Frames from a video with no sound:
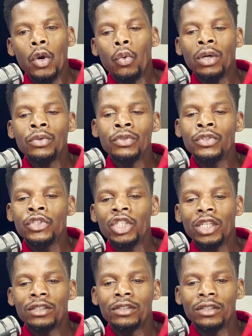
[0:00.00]
What would you
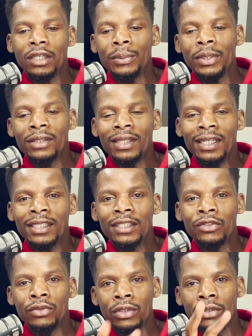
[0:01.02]
change about the
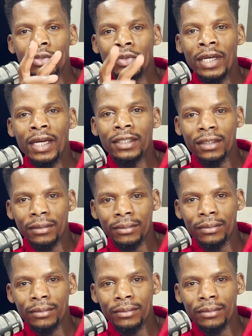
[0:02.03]
industry, Uganda?